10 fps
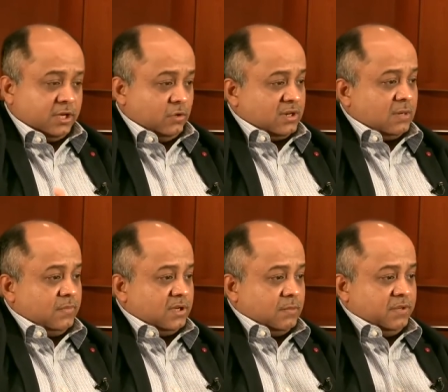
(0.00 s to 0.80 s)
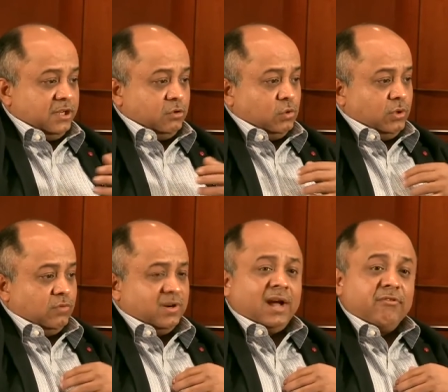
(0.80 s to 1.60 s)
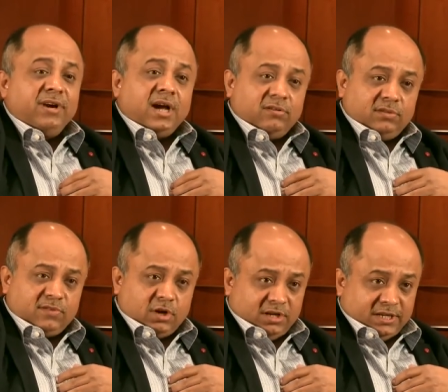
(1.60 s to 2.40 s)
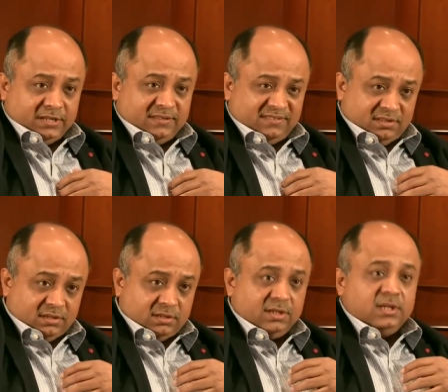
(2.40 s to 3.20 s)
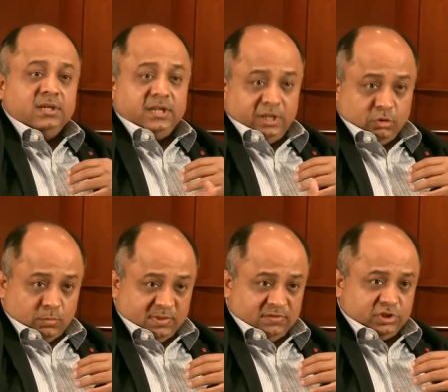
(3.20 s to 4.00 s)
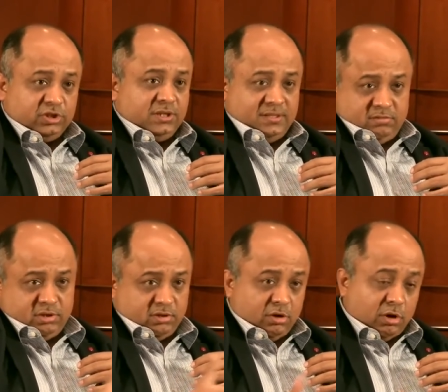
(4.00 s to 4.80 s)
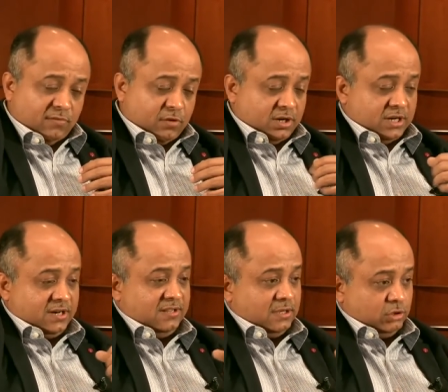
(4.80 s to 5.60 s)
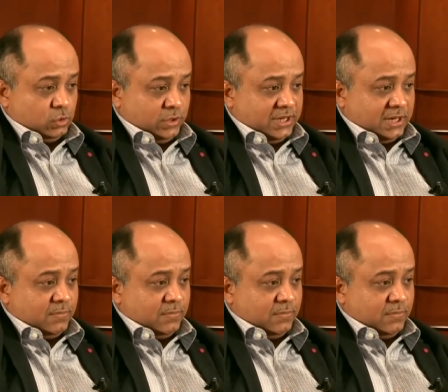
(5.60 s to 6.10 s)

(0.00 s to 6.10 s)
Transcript: you know, com committing to doing over one hundred hours of content this year in Dolby Vision, and, you know, a lot of content is now showing